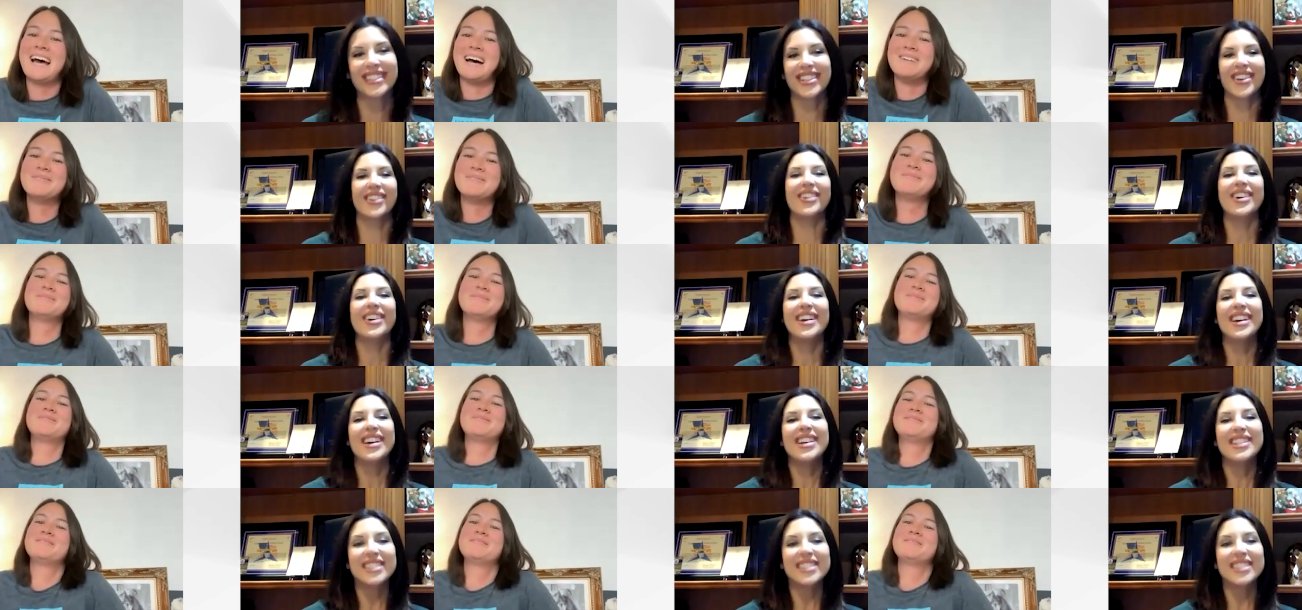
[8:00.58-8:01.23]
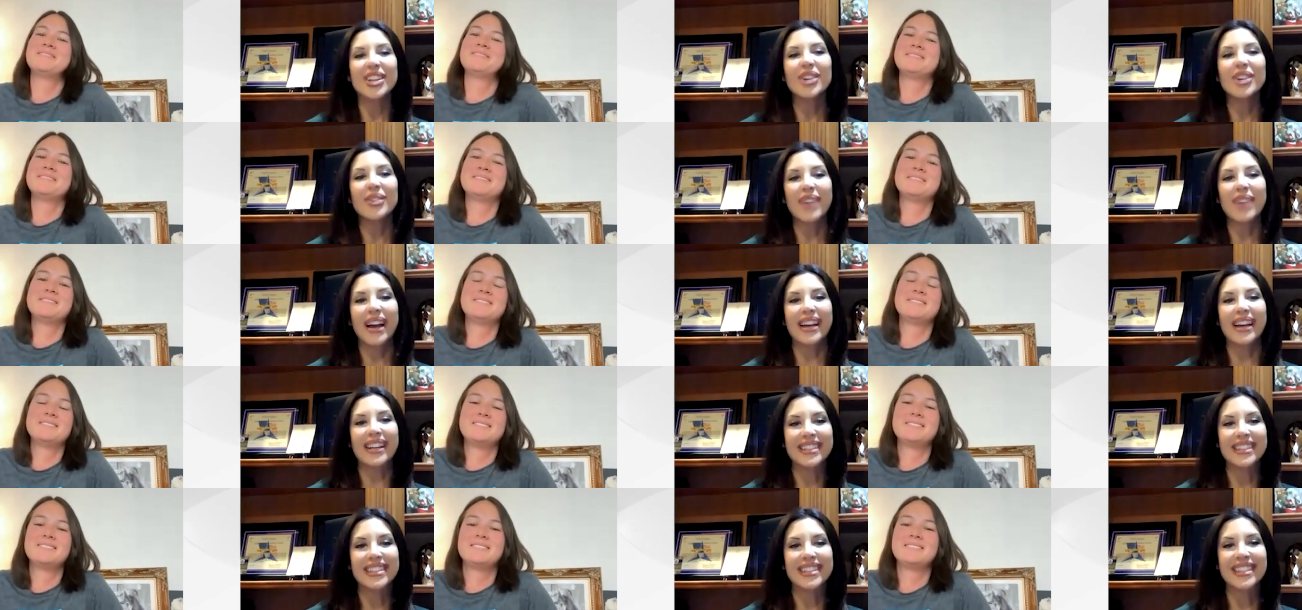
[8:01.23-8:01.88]
Speaker 1: So, so you're right.
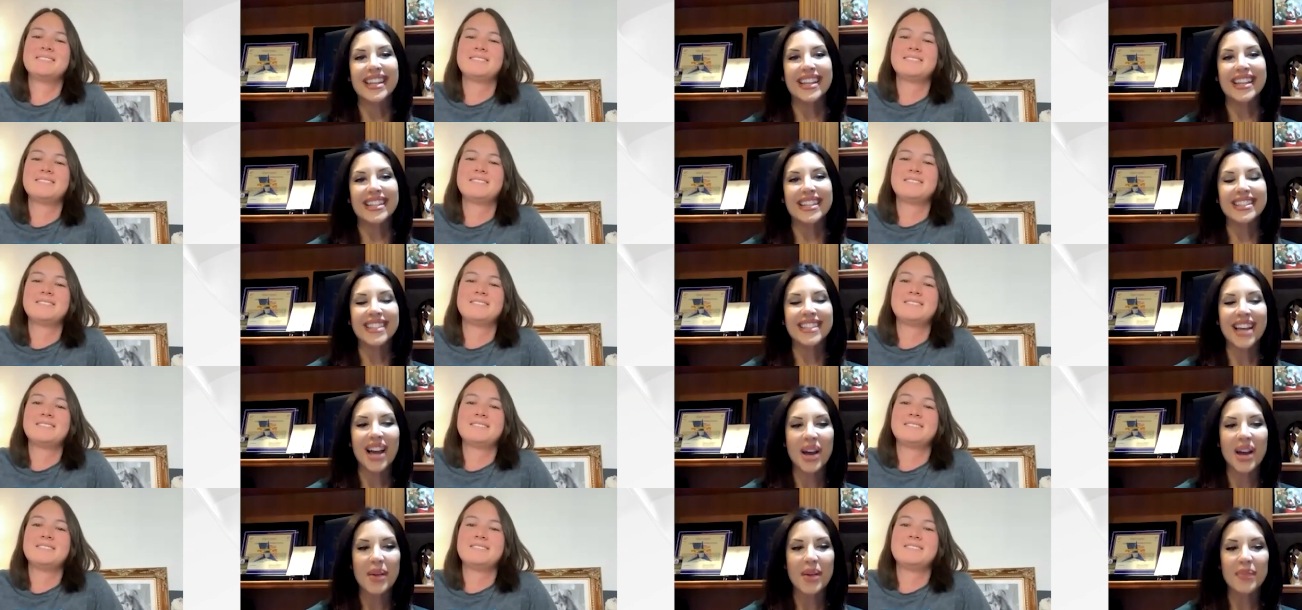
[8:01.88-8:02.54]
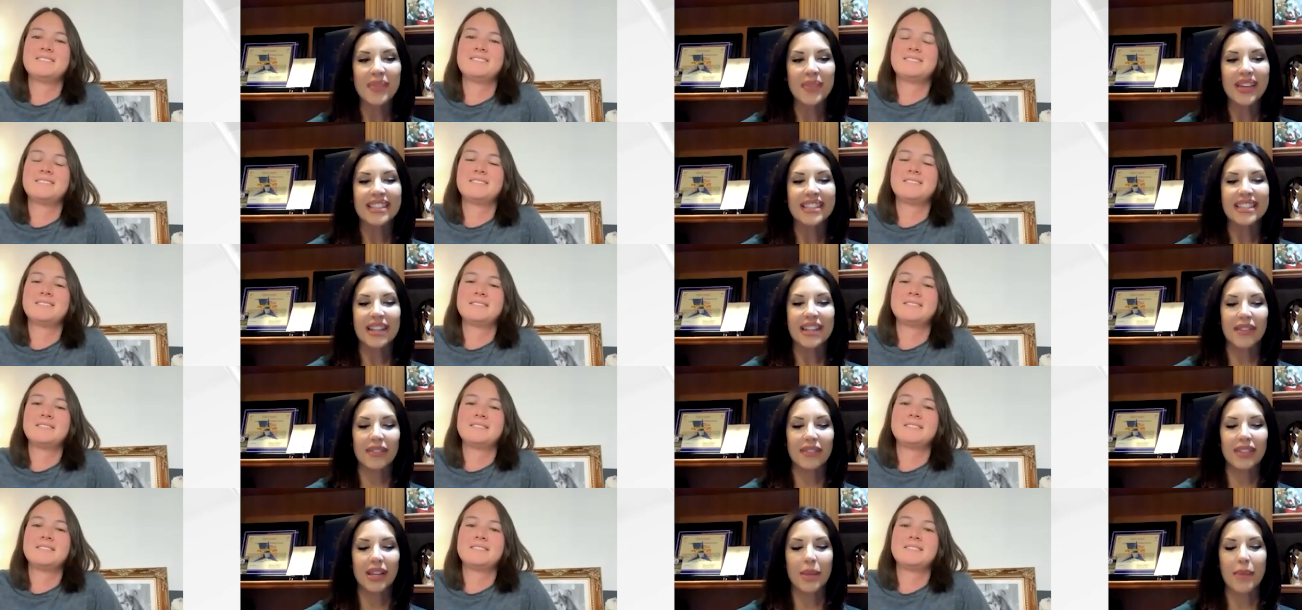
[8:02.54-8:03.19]
It's, it's, um, it's
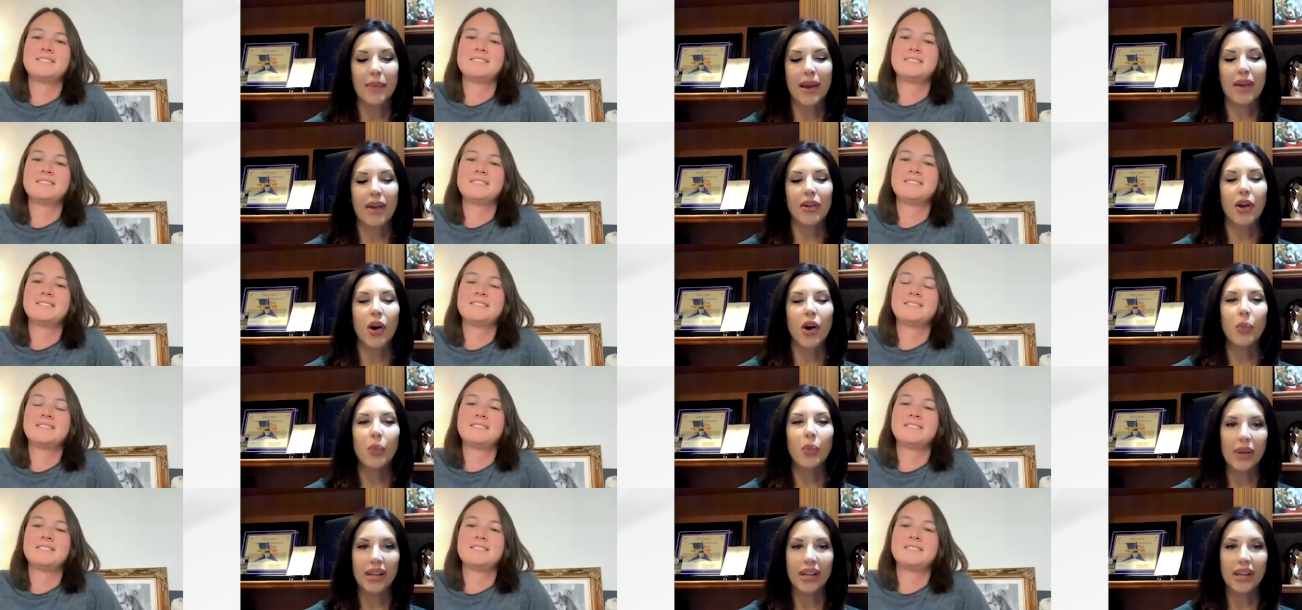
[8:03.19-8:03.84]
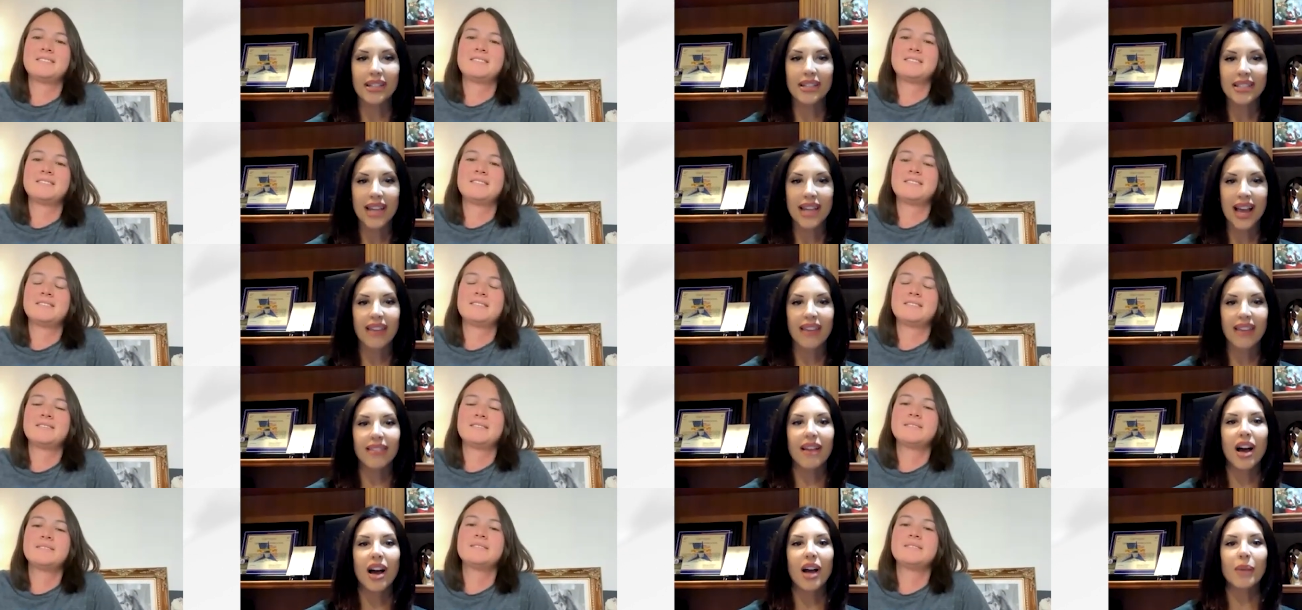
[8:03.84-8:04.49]
definitely about opening a
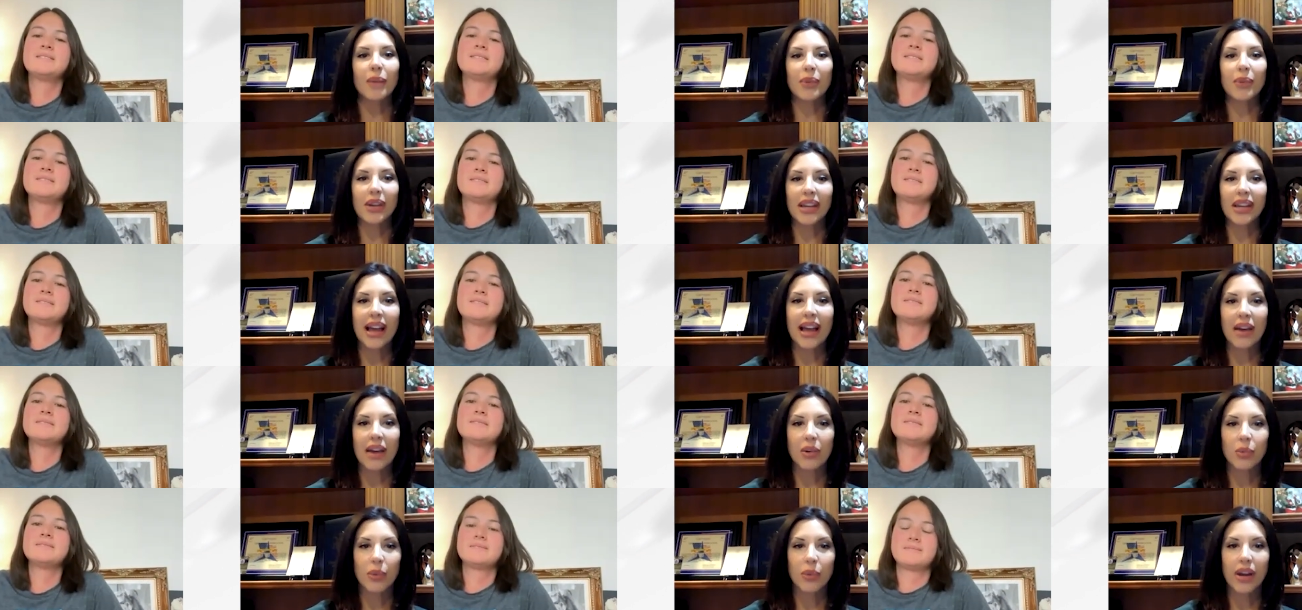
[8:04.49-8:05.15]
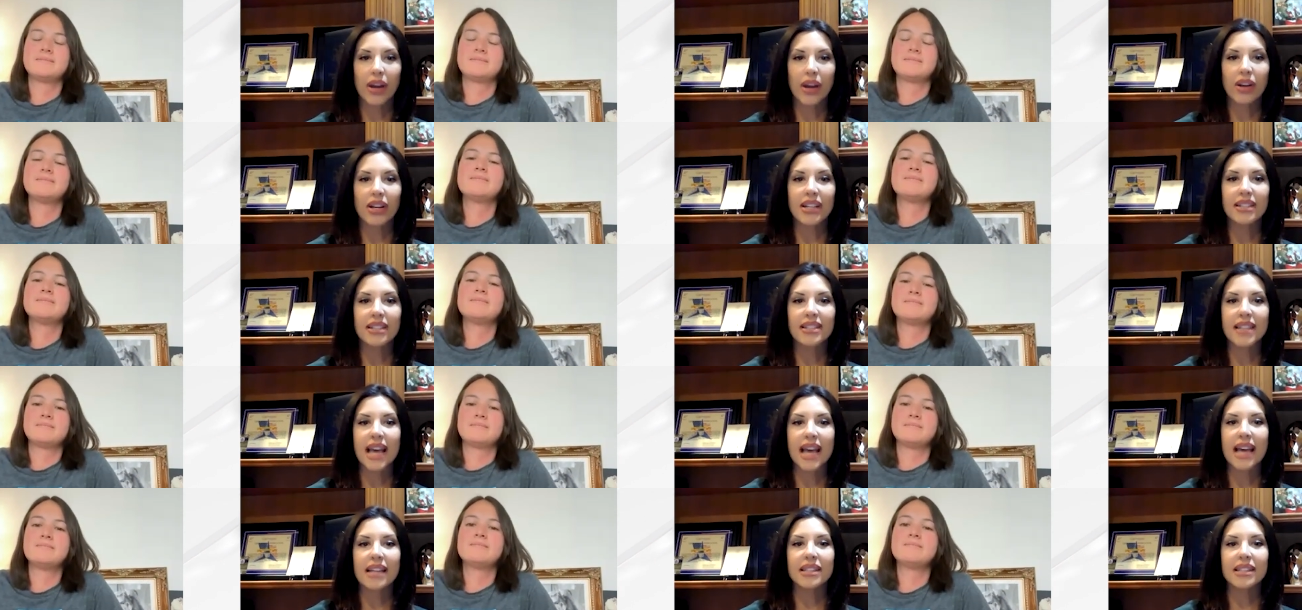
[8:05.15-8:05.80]
dialogue, bringing out awareness
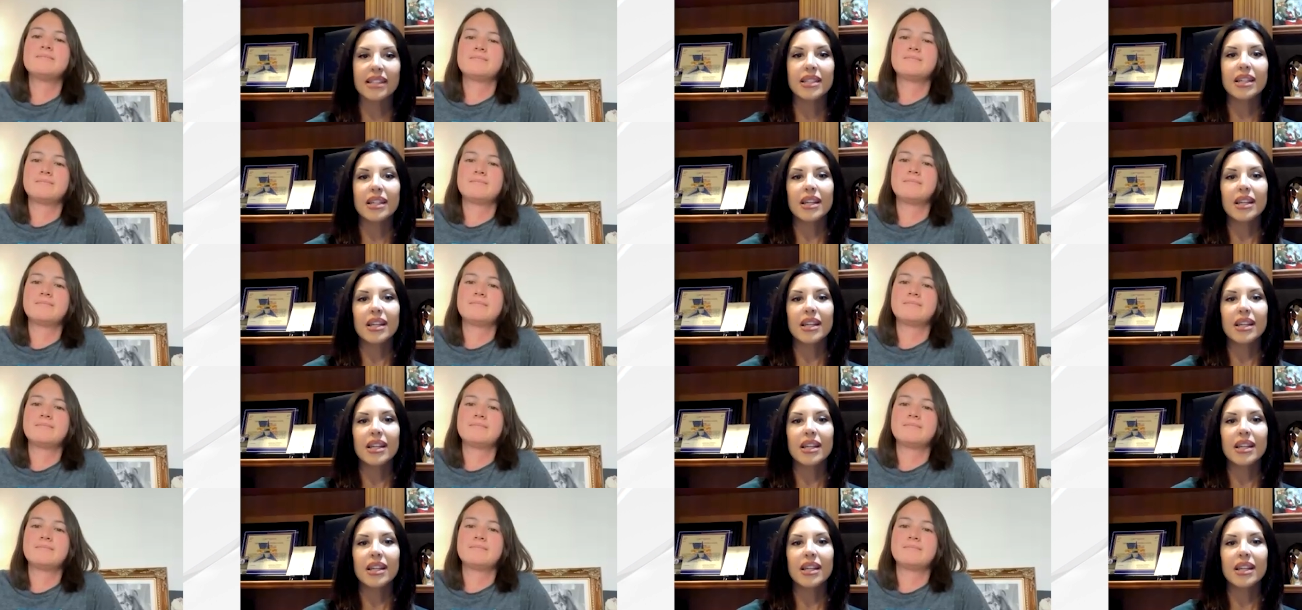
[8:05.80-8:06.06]
and,